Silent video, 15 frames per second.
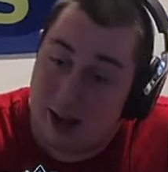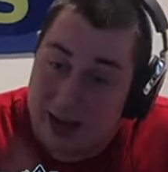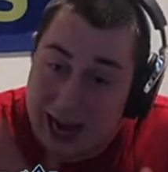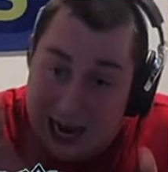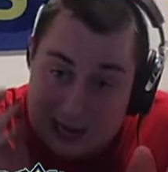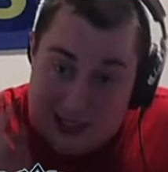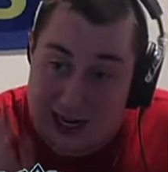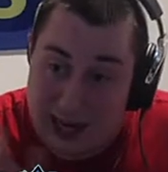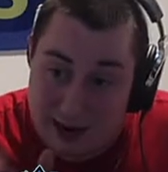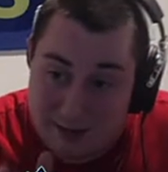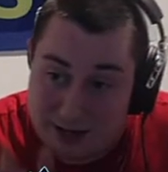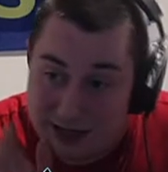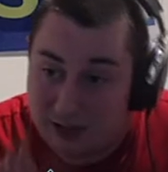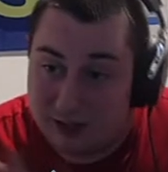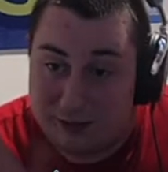Yes, and I have
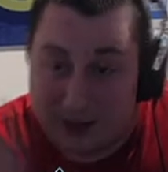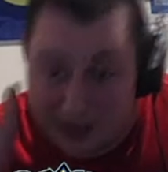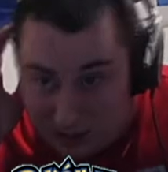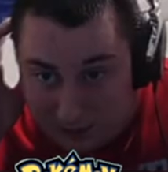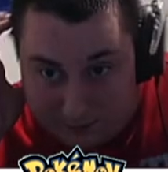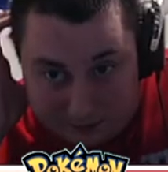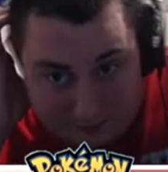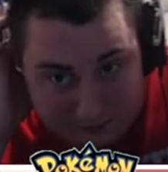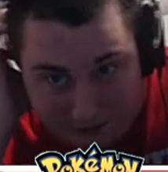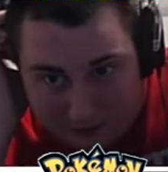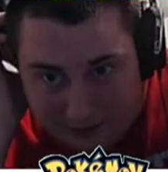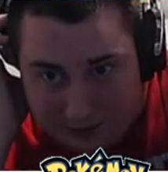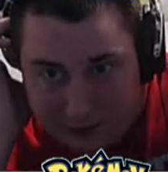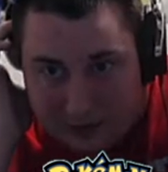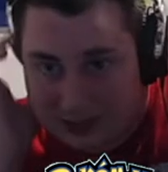censored myself
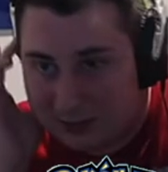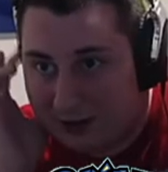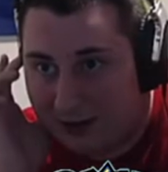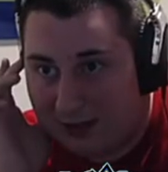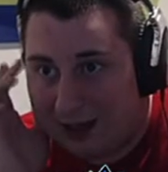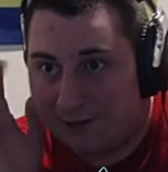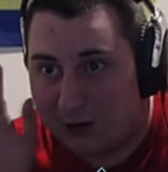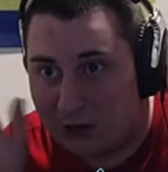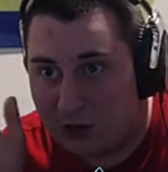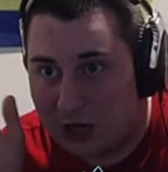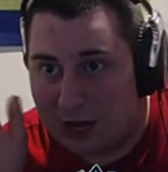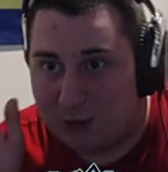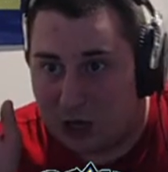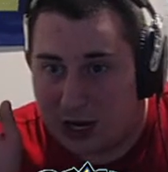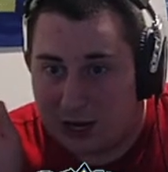for once in my life. Good
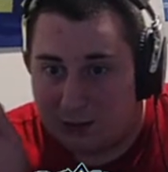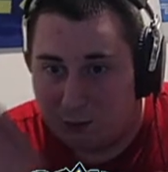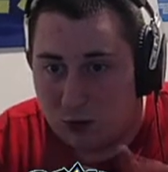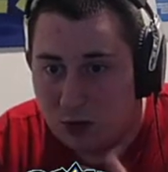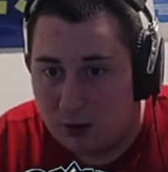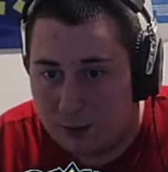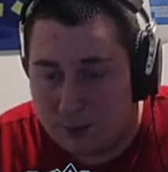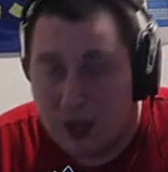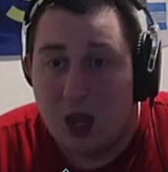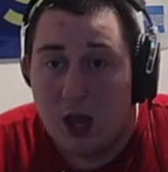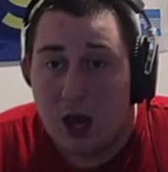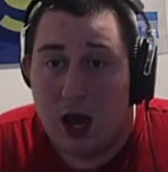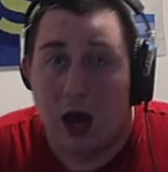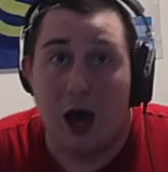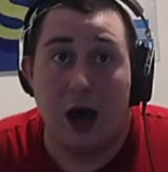job, John. Woo.
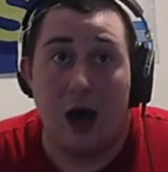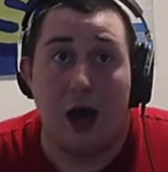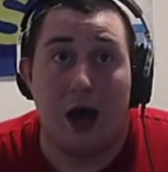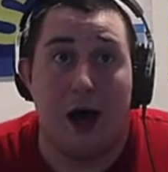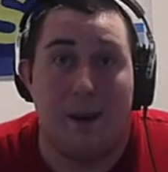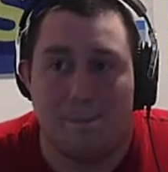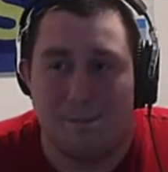Um.